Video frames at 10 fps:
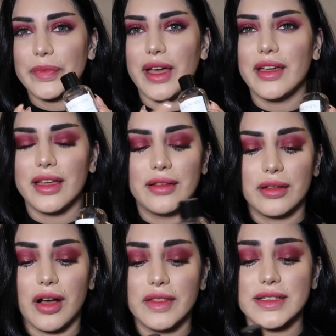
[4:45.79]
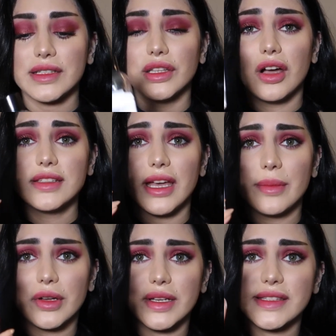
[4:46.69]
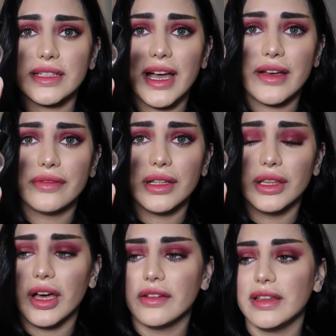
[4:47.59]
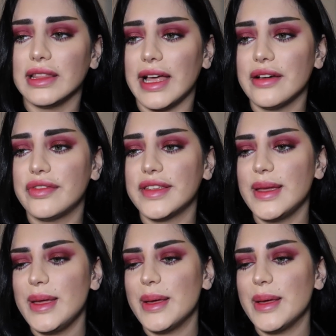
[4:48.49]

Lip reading: I got this a long time ago. I still have a lot of it left.